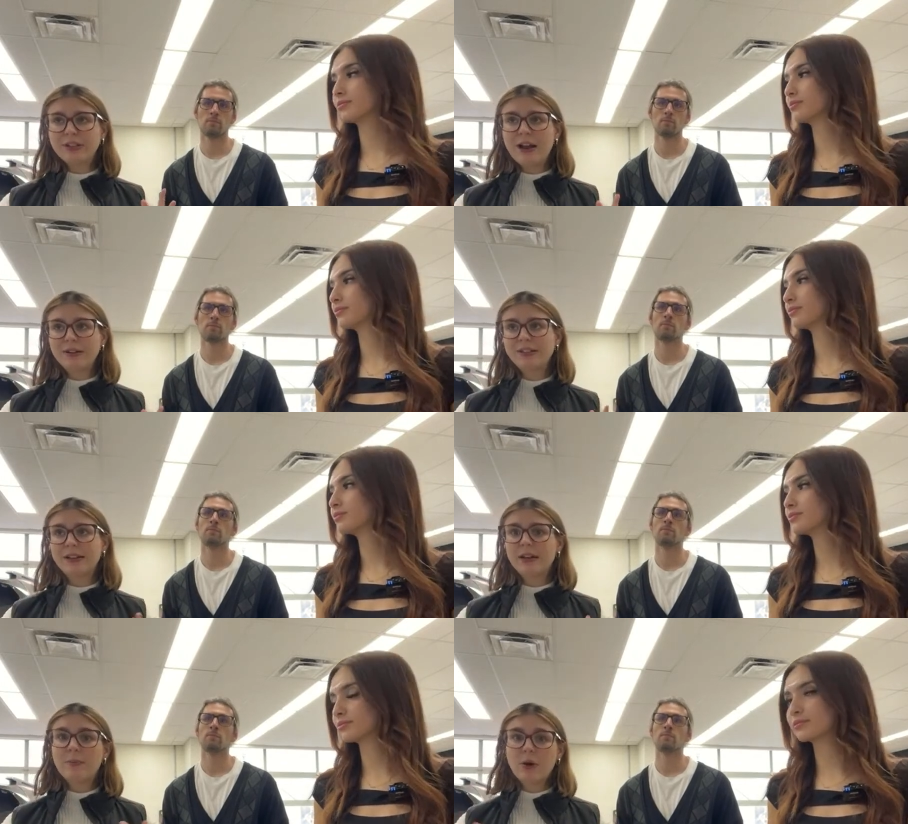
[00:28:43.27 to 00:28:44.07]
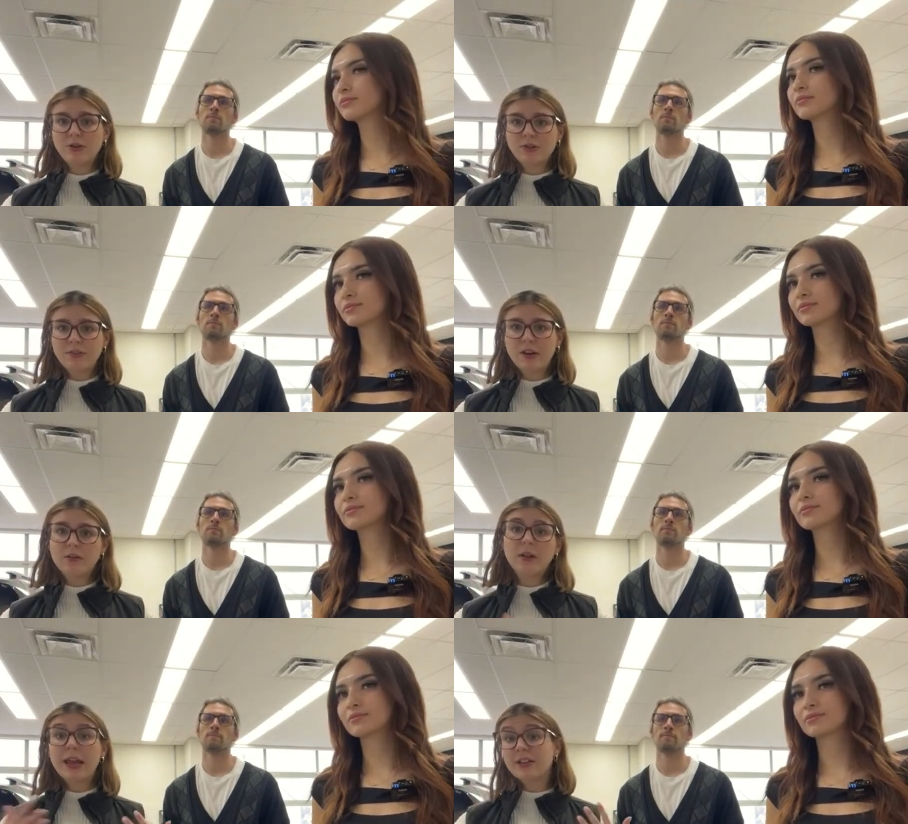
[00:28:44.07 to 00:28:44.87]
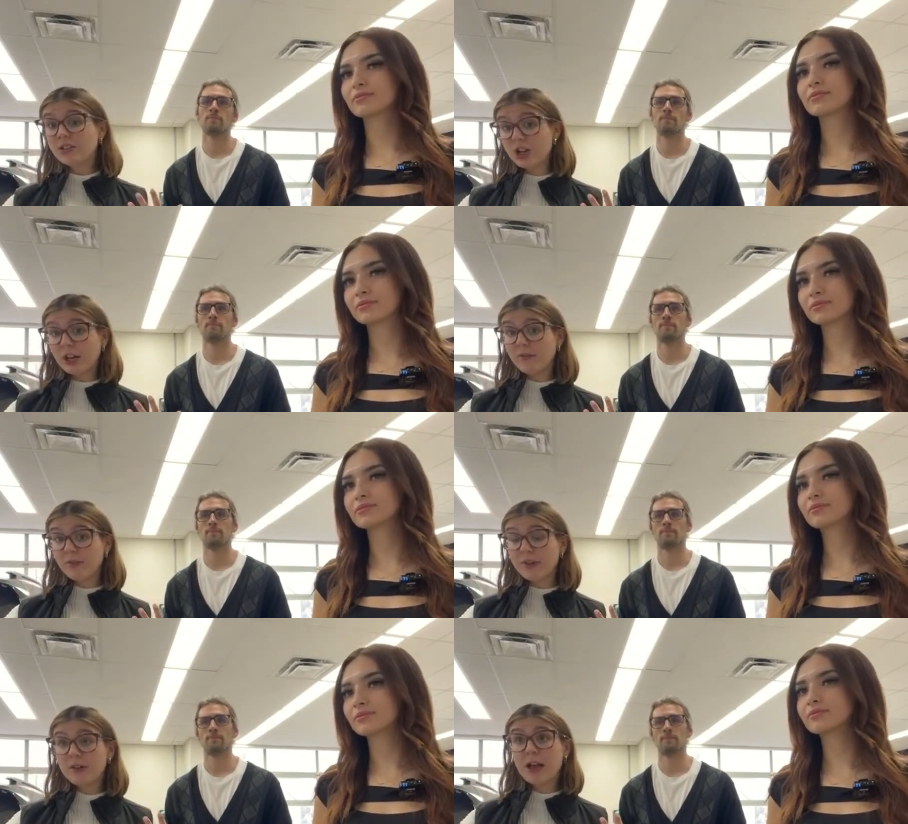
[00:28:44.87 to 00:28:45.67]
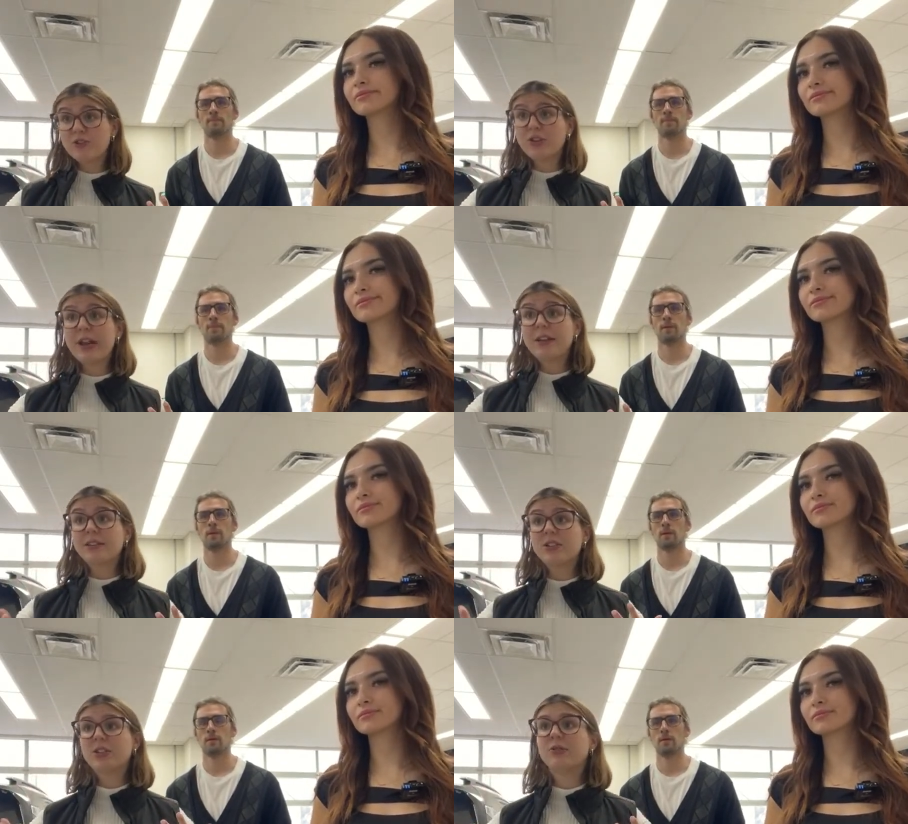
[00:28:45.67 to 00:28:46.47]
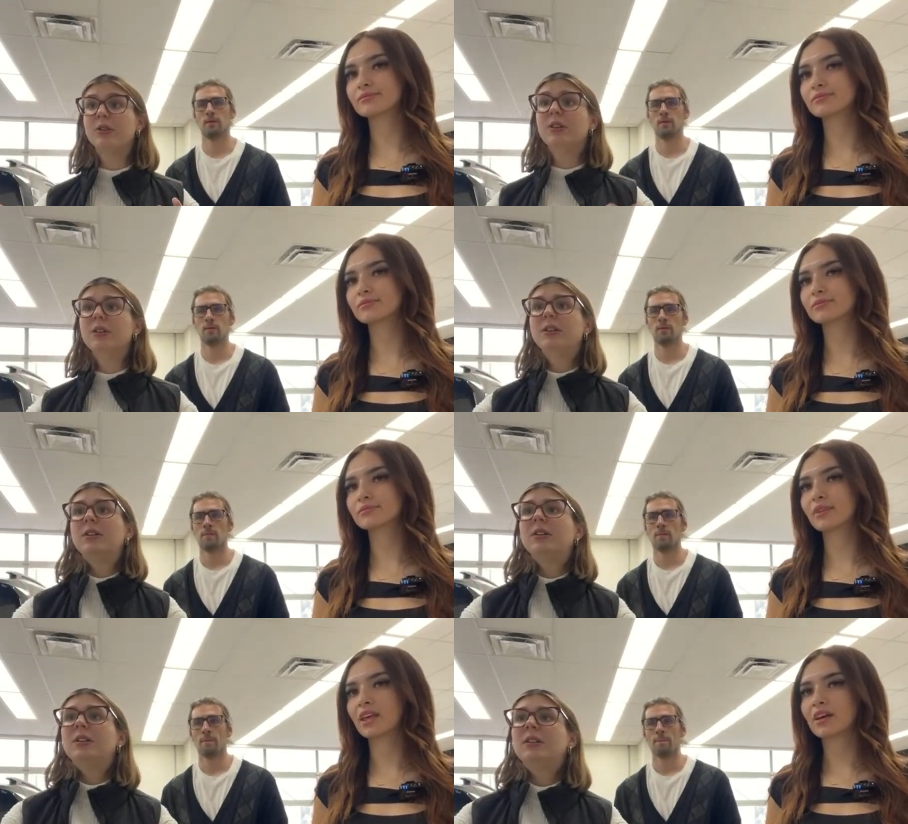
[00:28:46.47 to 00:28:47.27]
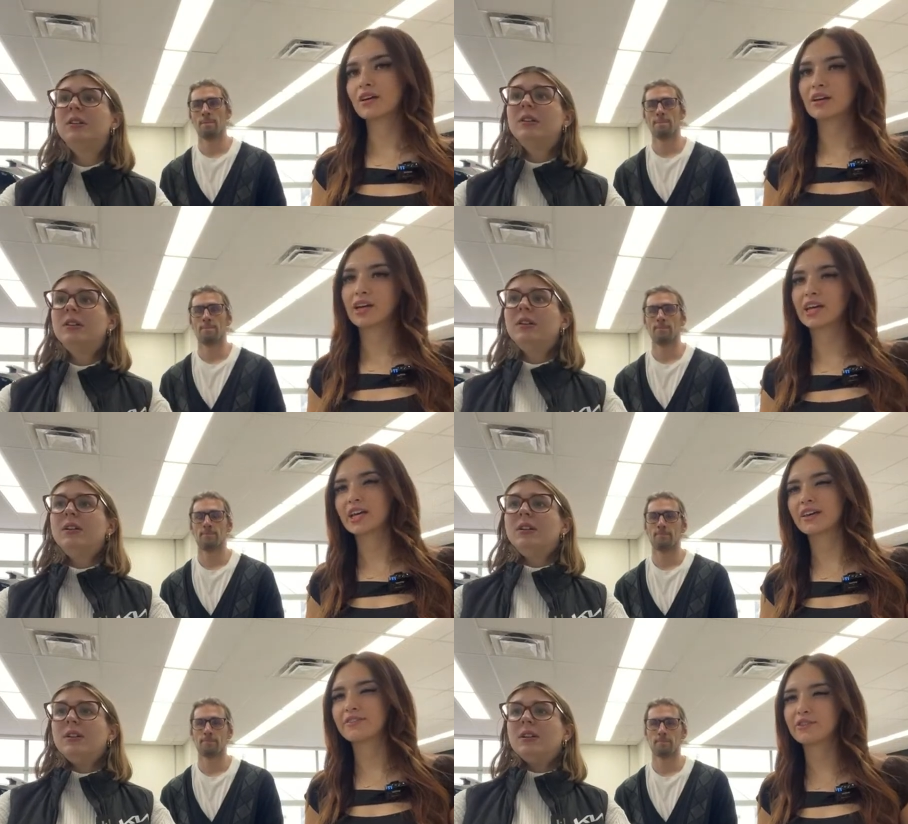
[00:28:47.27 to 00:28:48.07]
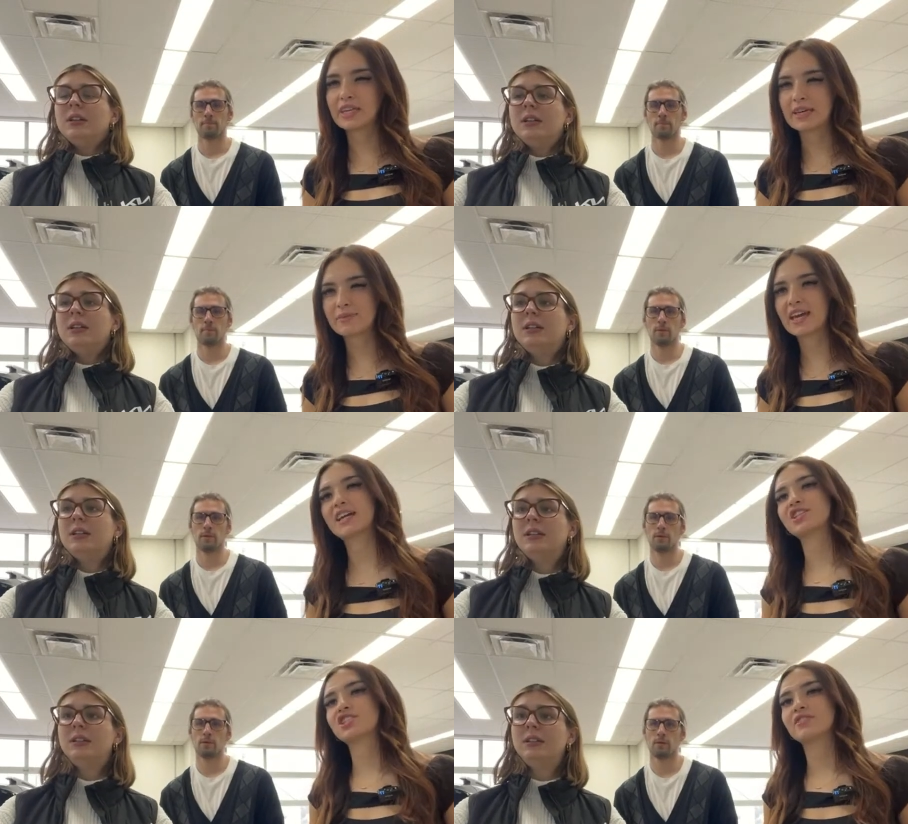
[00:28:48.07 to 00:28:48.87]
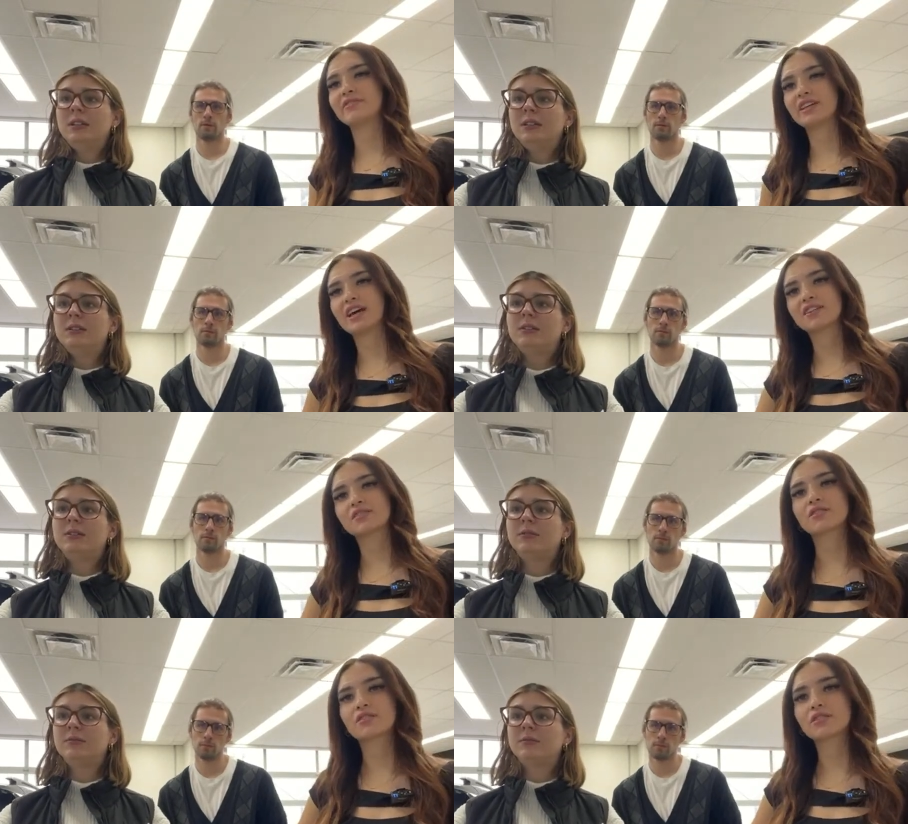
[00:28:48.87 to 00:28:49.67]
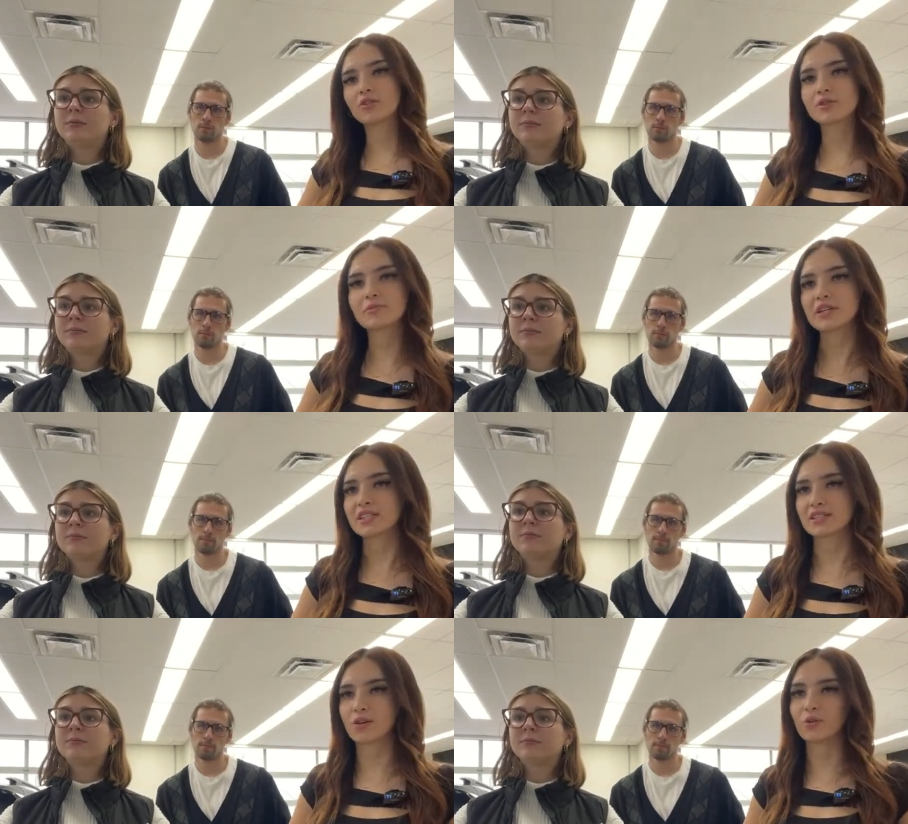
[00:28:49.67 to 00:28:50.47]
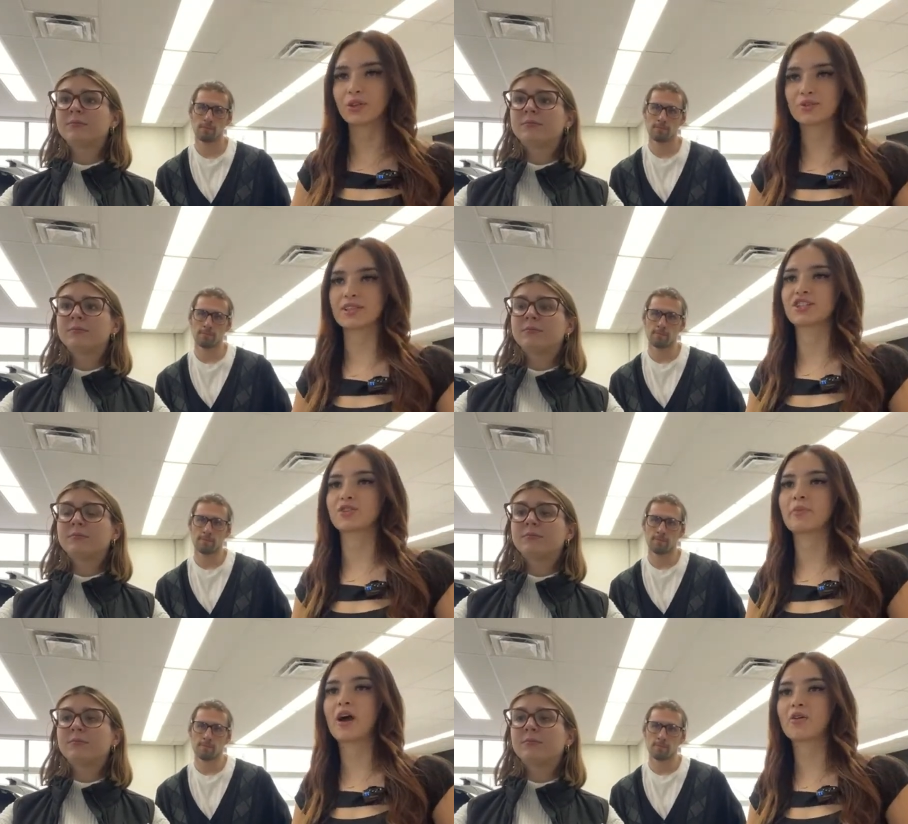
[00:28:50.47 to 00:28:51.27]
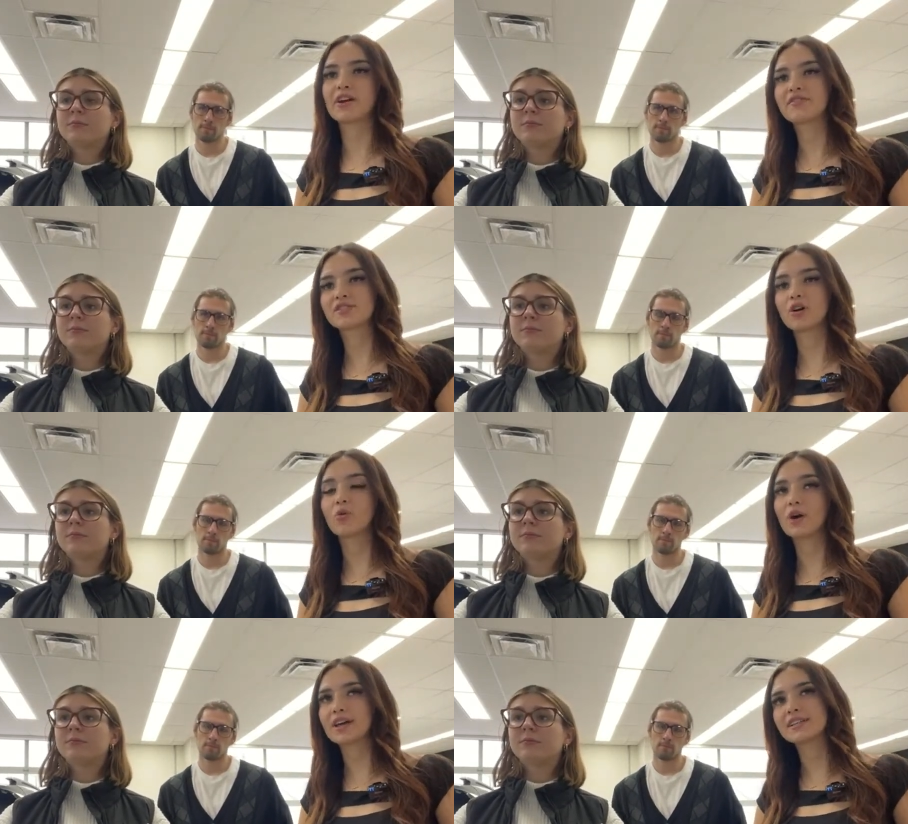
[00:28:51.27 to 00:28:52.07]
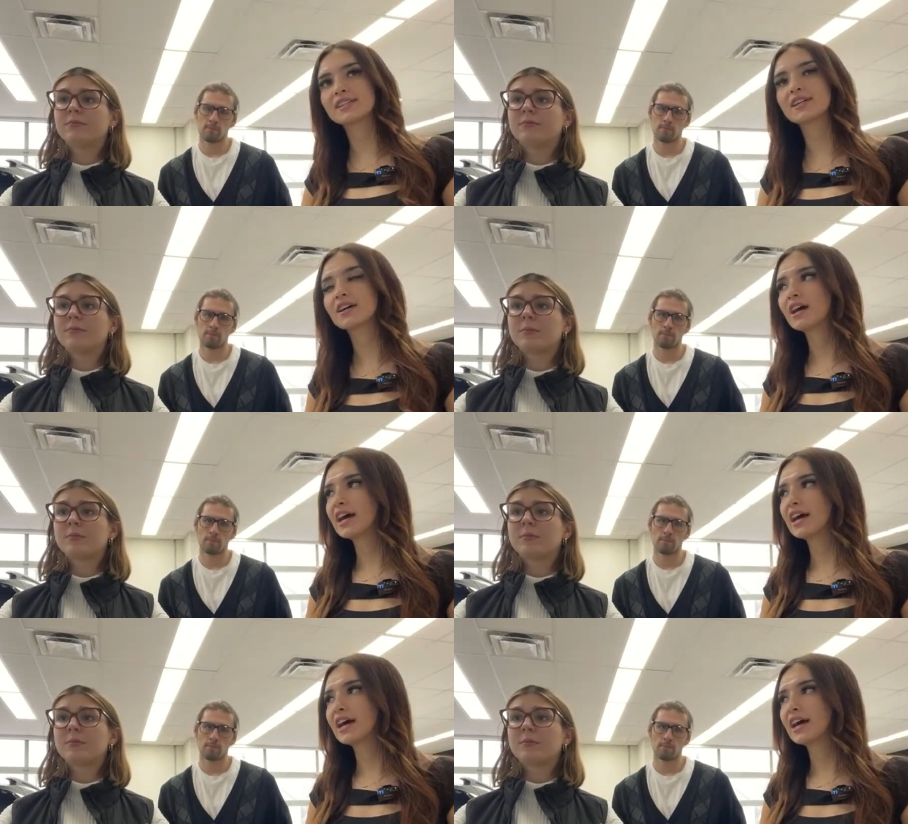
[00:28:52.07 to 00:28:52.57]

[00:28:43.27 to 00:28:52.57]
Speaker 1: on how to set it up on your vehicle and to check if your vehicle actually has it too. If
Speaker 2: you keep the HEV at a certain low speed, does it only use electric power? If so, what is it?